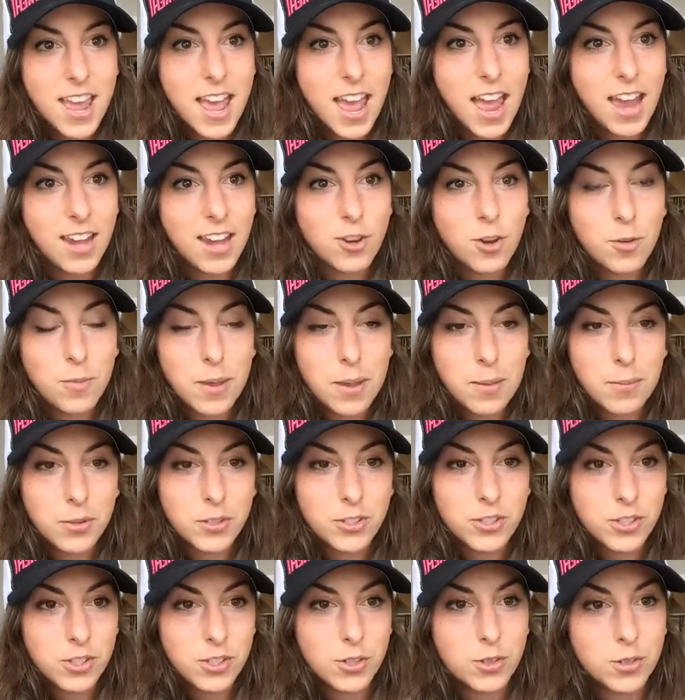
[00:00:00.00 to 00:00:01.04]
and you'll be able
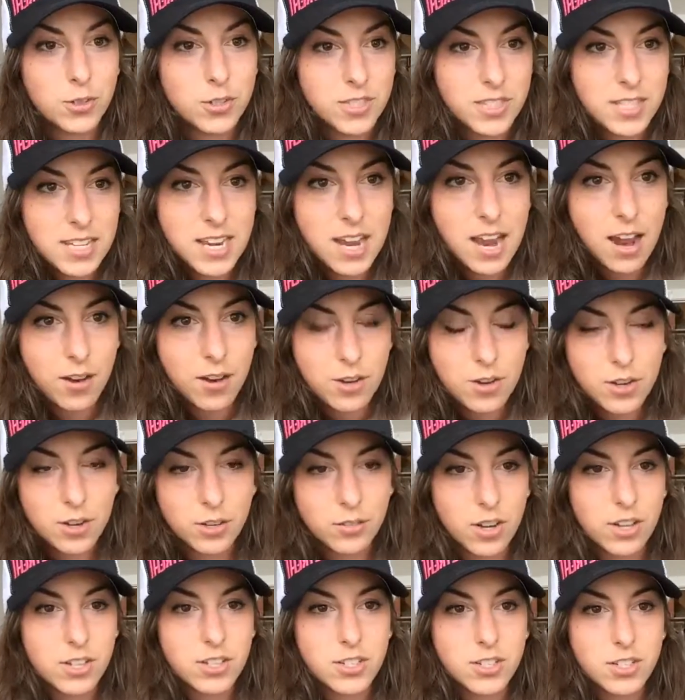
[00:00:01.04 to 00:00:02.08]
to see how you can
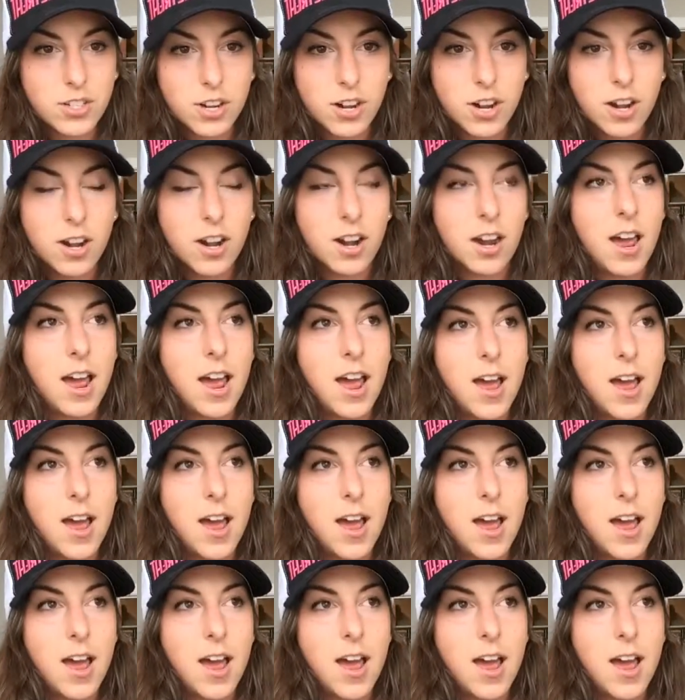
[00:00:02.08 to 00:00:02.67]
register